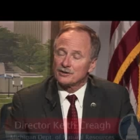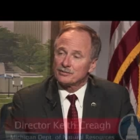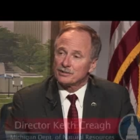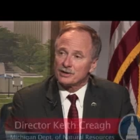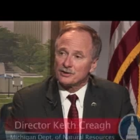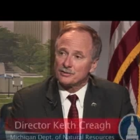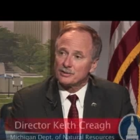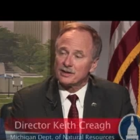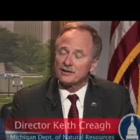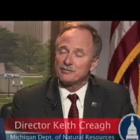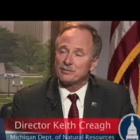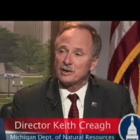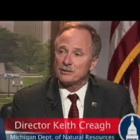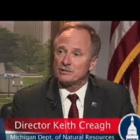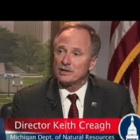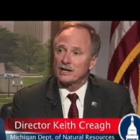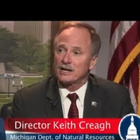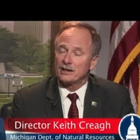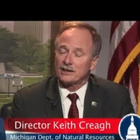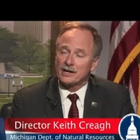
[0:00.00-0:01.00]
because we have
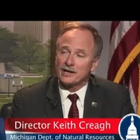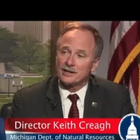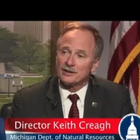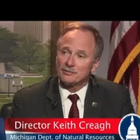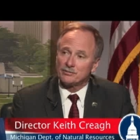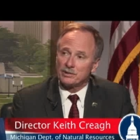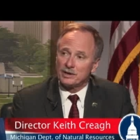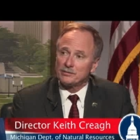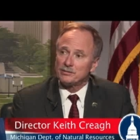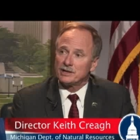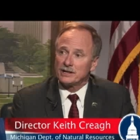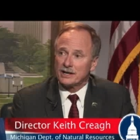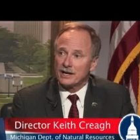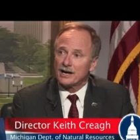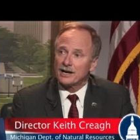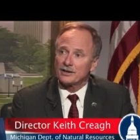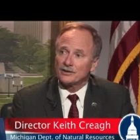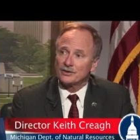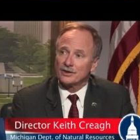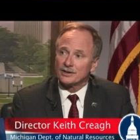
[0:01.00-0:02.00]
public land, public
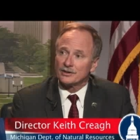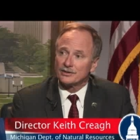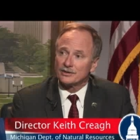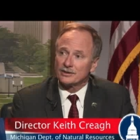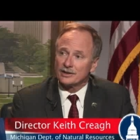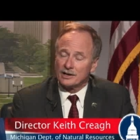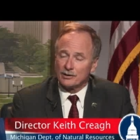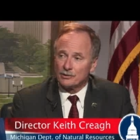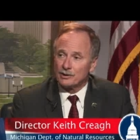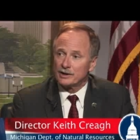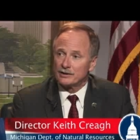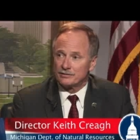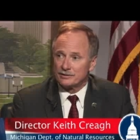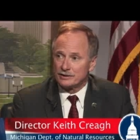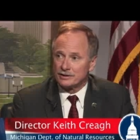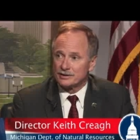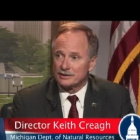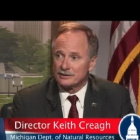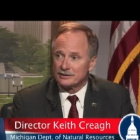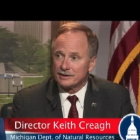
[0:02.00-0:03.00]
access.
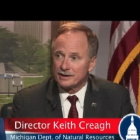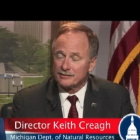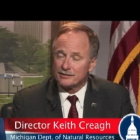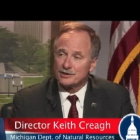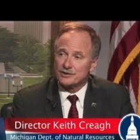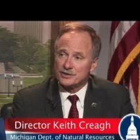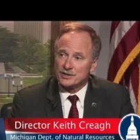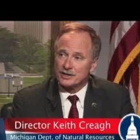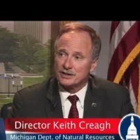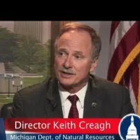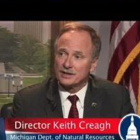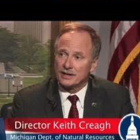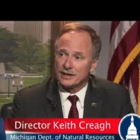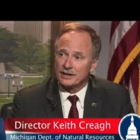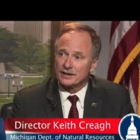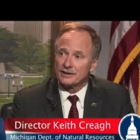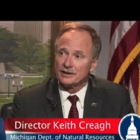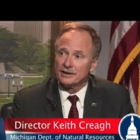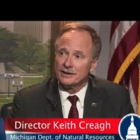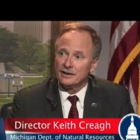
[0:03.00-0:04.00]
However, having said
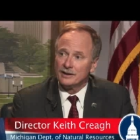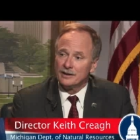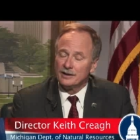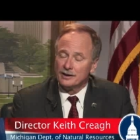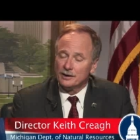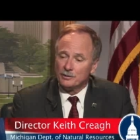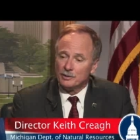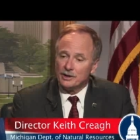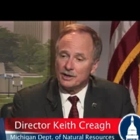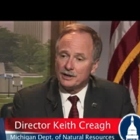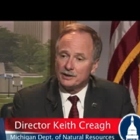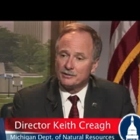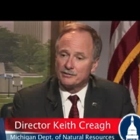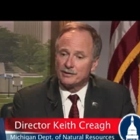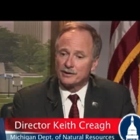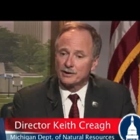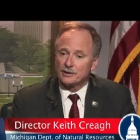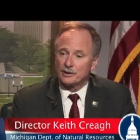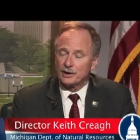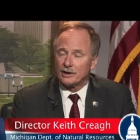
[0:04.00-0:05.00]
that, we need to
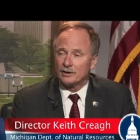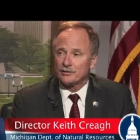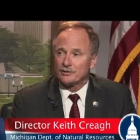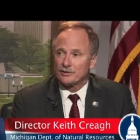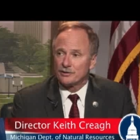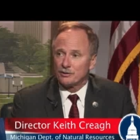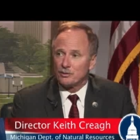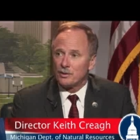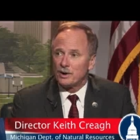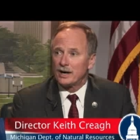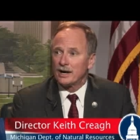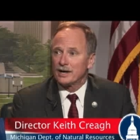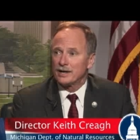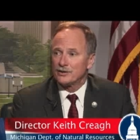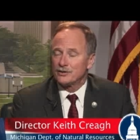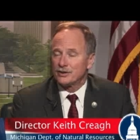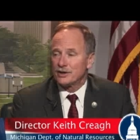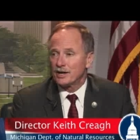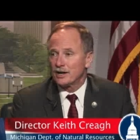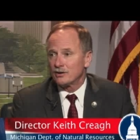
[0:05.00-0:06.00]
figure out the
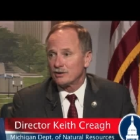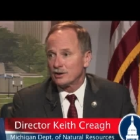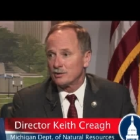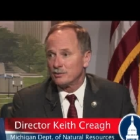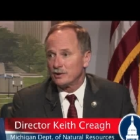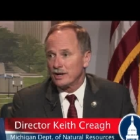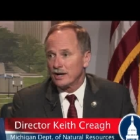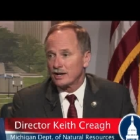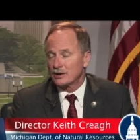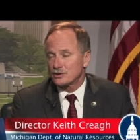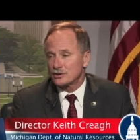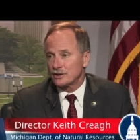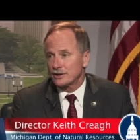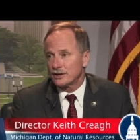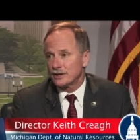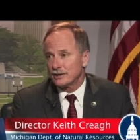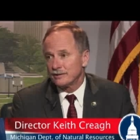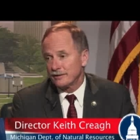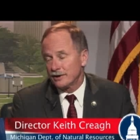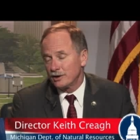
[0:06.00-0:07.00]
whys and how can we
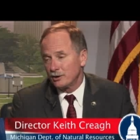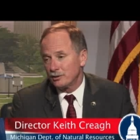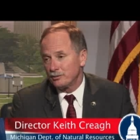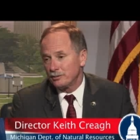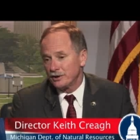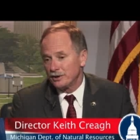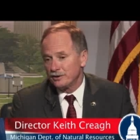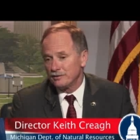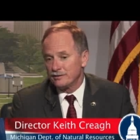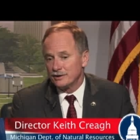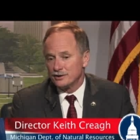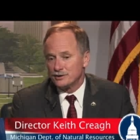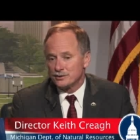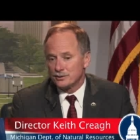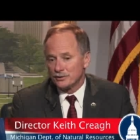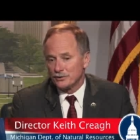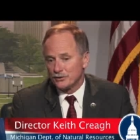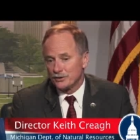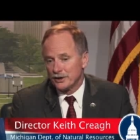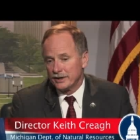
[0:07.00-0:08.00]
actually help
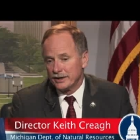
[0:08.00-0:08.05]
individuals.